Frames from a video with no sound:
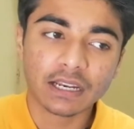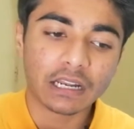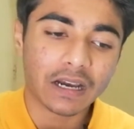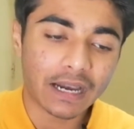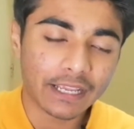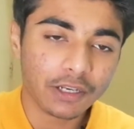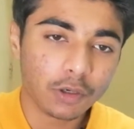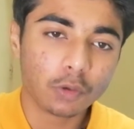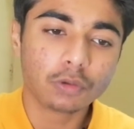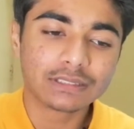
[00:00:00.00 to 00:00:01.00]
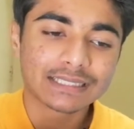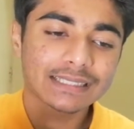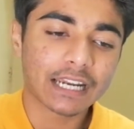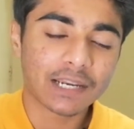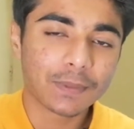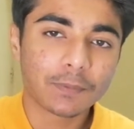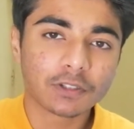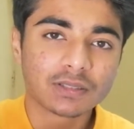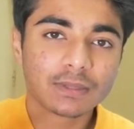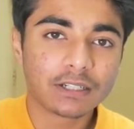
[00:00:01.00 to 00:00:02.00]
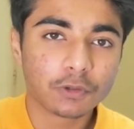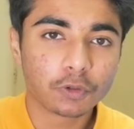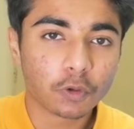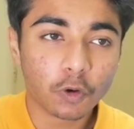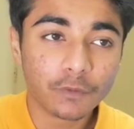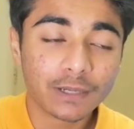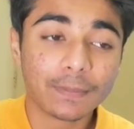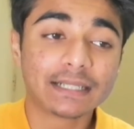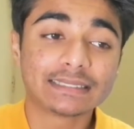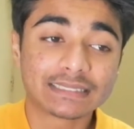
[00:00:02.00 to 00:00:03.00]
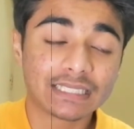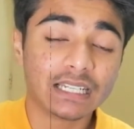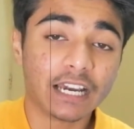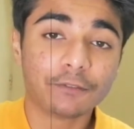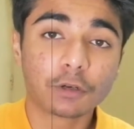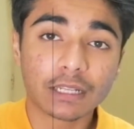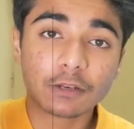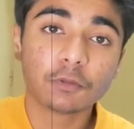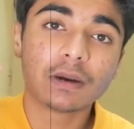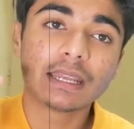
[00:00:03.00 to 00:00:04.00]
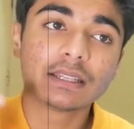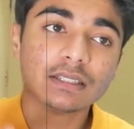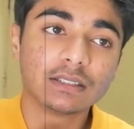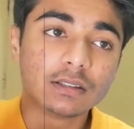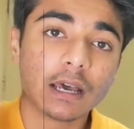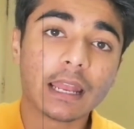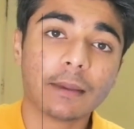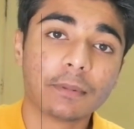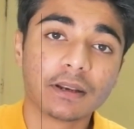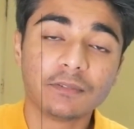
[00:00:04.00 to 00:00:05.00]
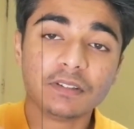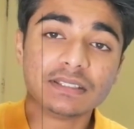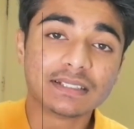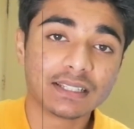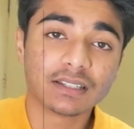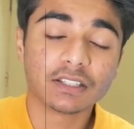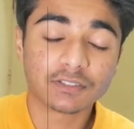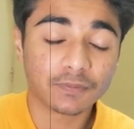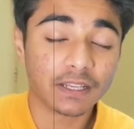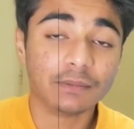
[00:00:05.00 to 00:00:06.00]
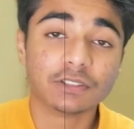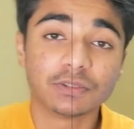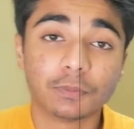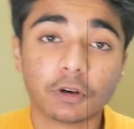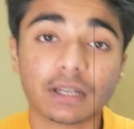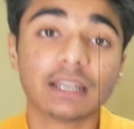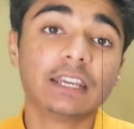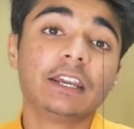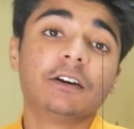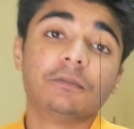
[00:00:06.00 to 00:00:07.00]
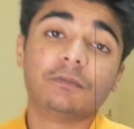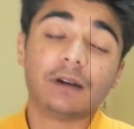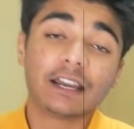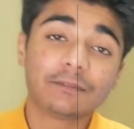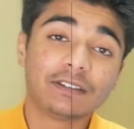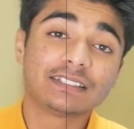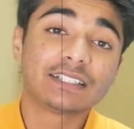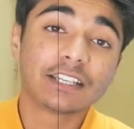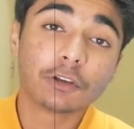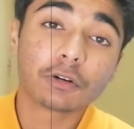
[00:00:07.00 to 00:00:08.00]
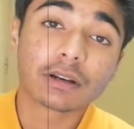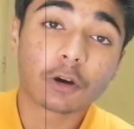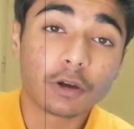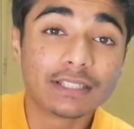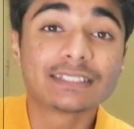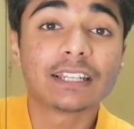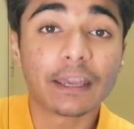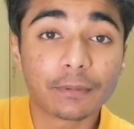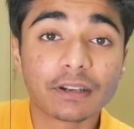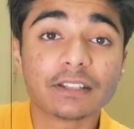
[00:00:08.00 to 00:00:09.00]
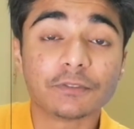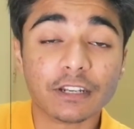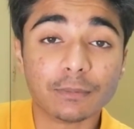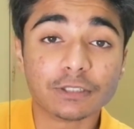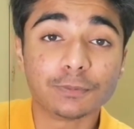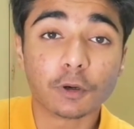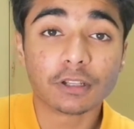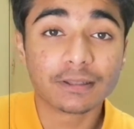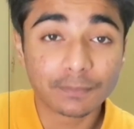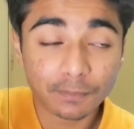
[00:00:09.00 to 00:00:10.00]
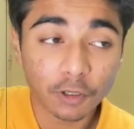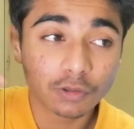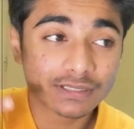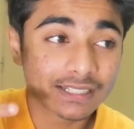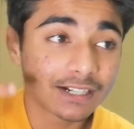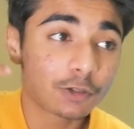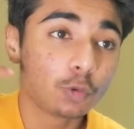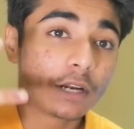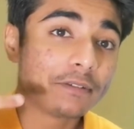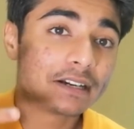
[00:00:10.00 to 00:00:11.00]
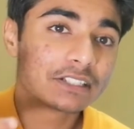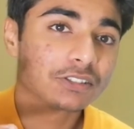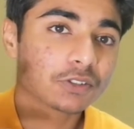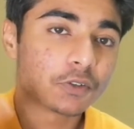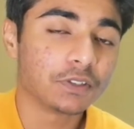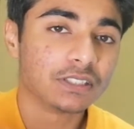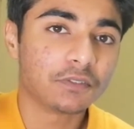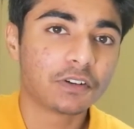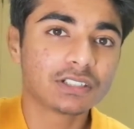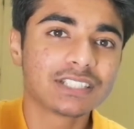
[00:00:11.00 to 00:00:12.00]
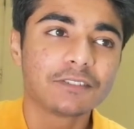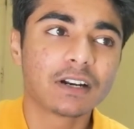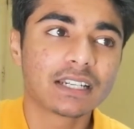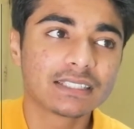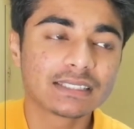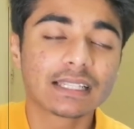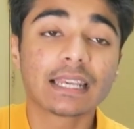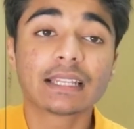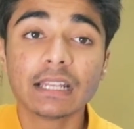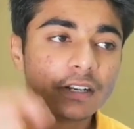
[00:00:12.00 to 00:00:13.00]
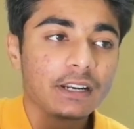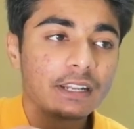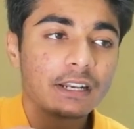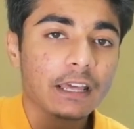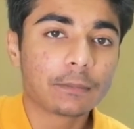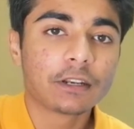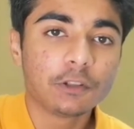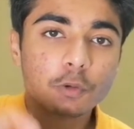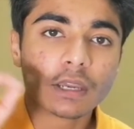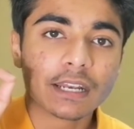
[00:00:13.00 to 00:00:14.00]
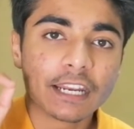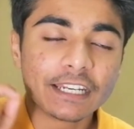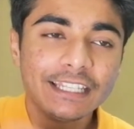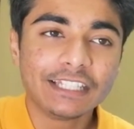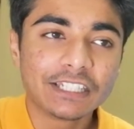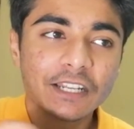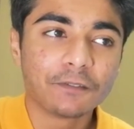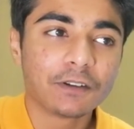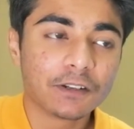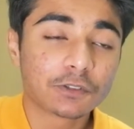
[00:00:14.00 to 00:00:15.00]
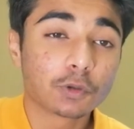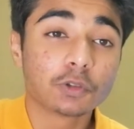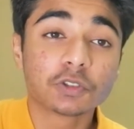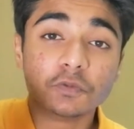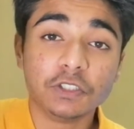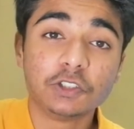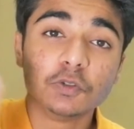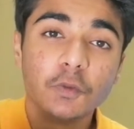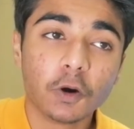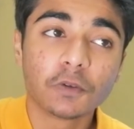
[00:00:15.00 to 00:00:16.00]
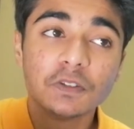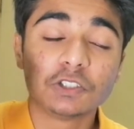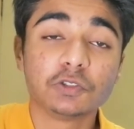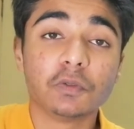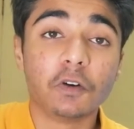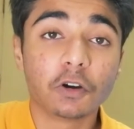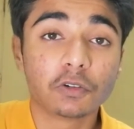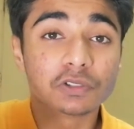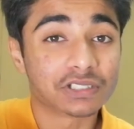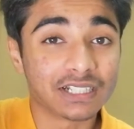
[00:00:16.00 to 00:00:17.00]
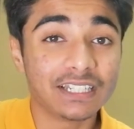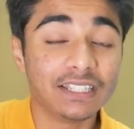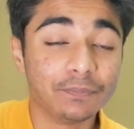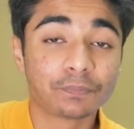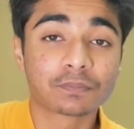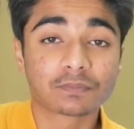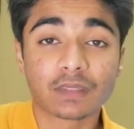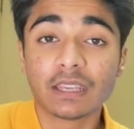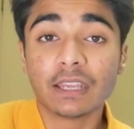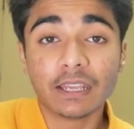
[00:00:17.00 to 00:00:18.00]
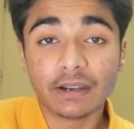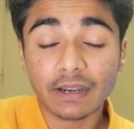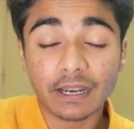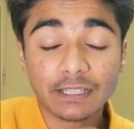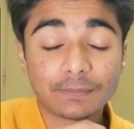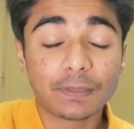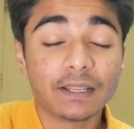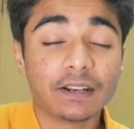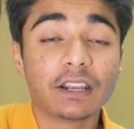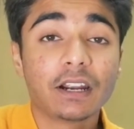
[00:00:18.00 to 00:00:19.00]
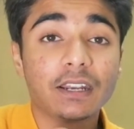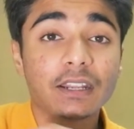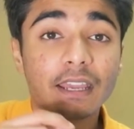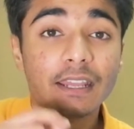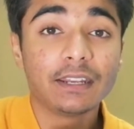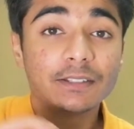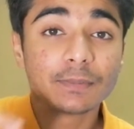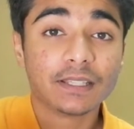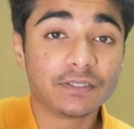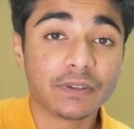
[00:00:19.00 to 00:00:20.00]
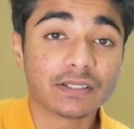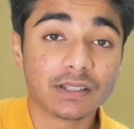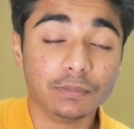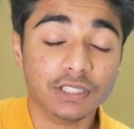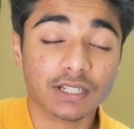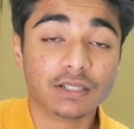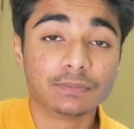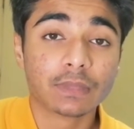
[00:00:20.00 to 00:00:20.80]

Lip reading: Now I know this can be possible due to COVID, but still I would tell you why the library visiting is very much important. Why visiting your college library is very much important, because there are two advantages of it. The first advantage is, like, literally in library you can get each and every resource which you want to study regarding any specific subject.